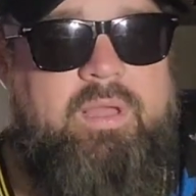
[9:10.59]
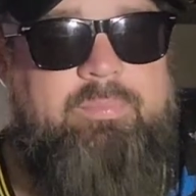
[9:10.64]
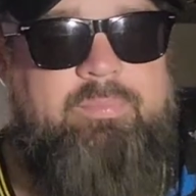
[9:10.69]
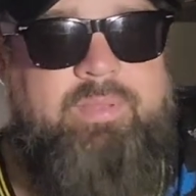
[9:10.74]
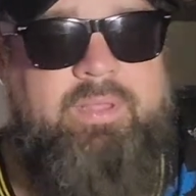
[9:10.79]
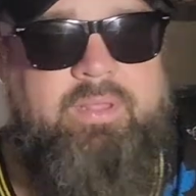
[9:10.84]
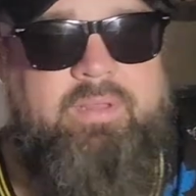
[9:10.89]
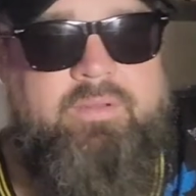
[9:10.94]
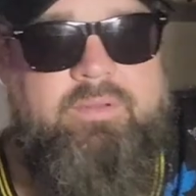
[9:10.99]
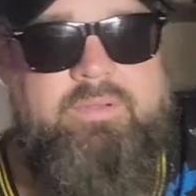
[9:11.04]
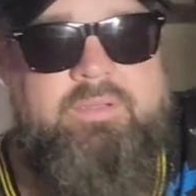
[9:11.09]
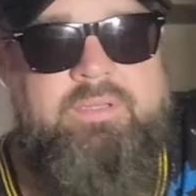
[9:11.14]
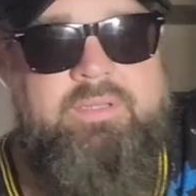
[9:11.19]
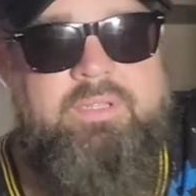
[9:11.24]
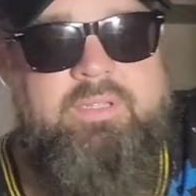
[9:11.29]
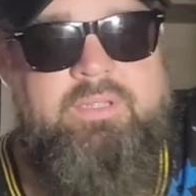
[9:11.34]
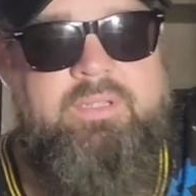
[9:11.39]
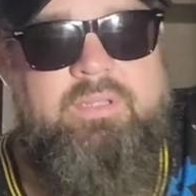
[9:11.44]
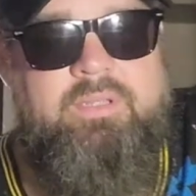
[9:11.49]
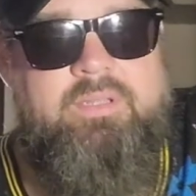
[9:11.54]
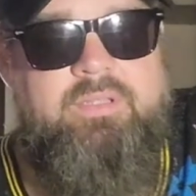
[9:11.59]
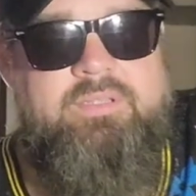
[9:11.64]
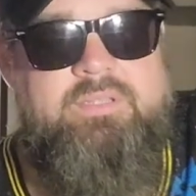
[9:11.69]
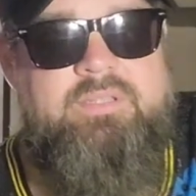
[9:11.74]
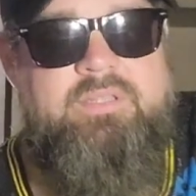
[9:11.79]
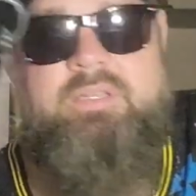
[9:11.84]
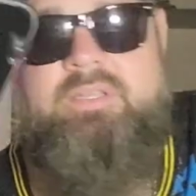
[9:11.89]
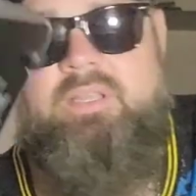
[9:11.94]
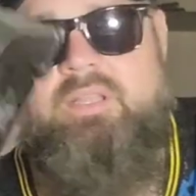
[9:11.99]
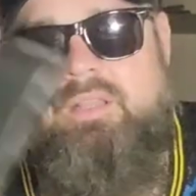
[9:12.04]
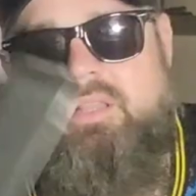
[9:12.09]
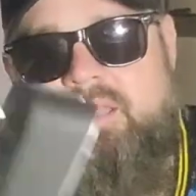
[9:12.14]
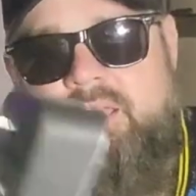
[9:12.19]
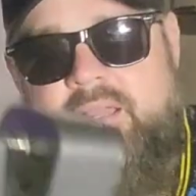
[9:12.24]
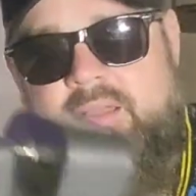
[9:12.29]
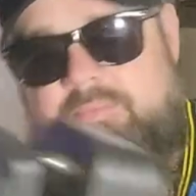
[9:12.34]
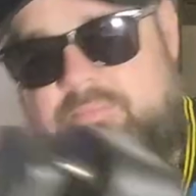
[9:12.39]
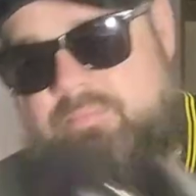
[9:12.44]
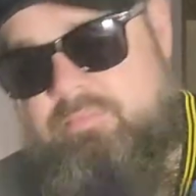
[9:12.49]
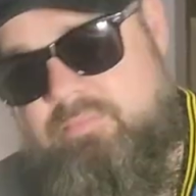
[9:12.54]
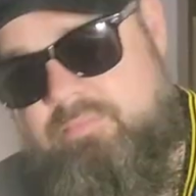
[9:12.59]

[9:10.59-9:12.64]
This is the Dunlop Crybaby, I